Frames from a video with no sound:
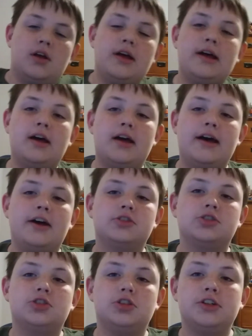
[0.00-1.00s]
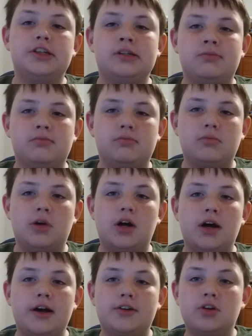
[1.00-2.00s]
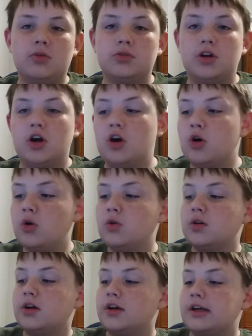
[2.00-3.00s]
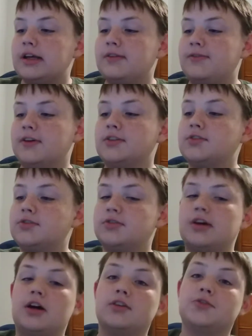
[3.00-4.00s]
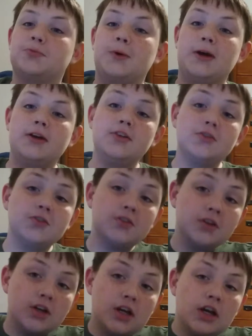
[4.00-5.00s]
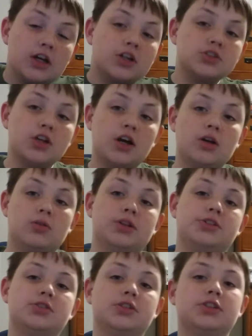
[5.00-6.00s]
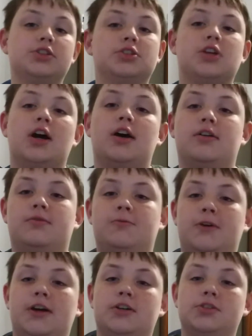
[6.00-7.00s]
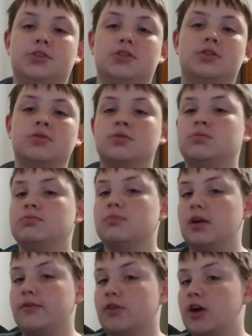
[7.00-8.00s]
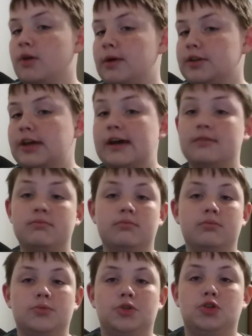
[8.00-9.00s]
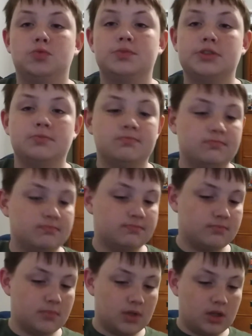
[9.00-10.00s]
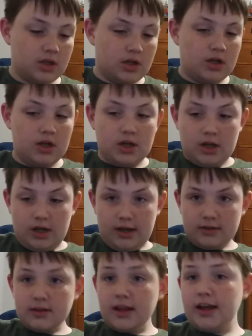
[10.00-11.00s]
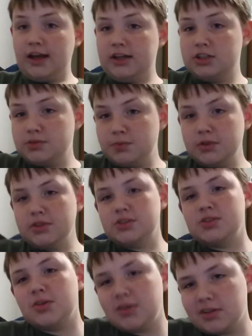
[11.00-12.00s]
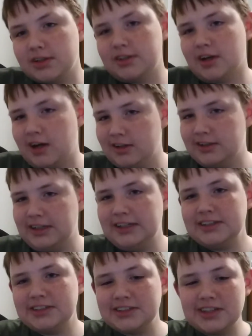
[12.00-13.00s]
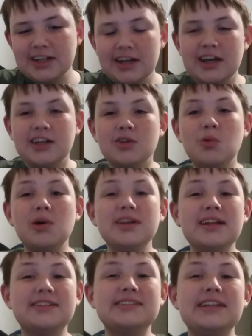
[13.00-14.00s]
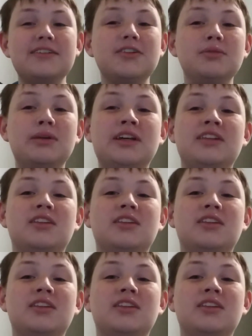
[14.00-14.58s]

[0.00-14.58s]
Actually, I don't know if it's out of space, because I recently just got it fixed. I forgot about that. Oops. And last, but certainly not least, the one that's given me